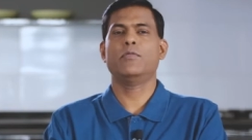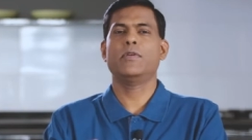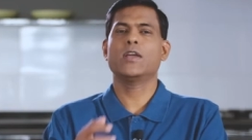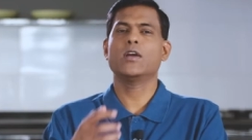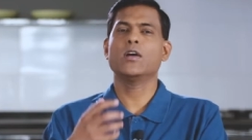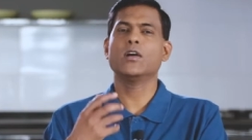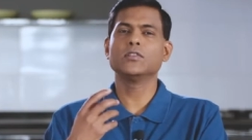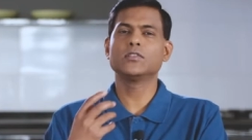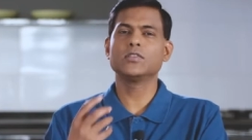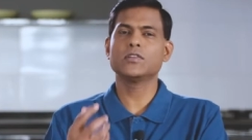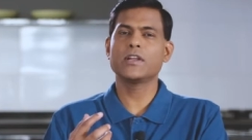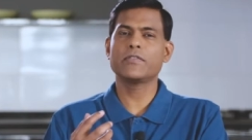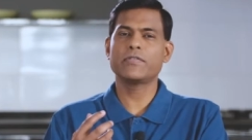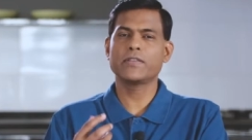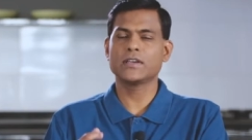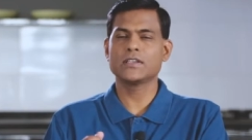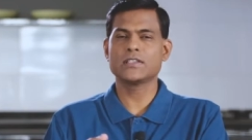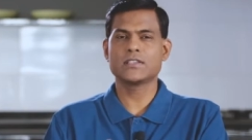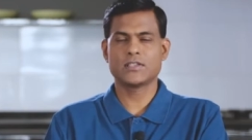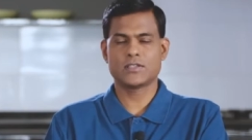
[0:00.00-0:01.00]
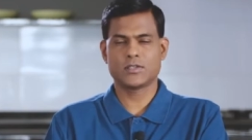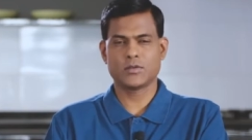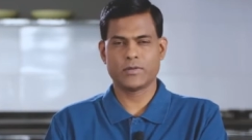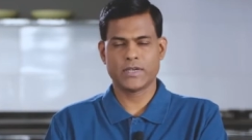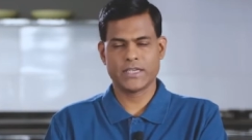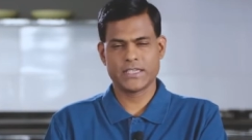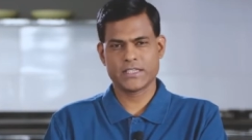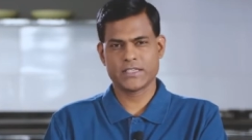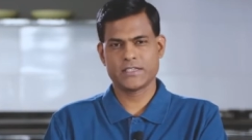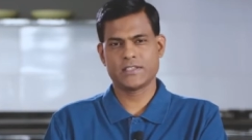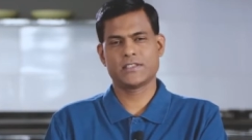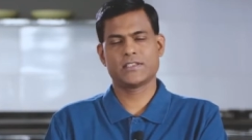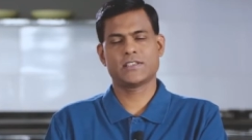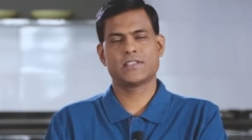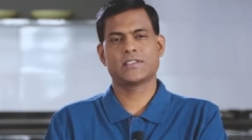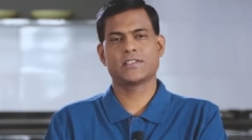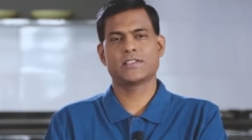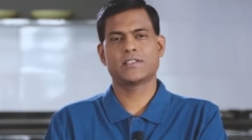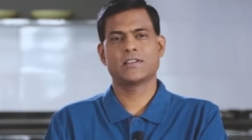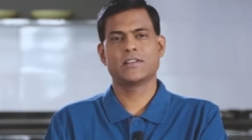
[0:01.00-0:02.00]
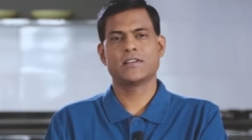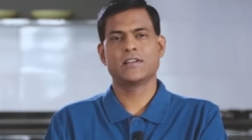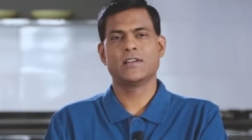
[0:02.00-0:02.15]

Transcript: we go through difficult situations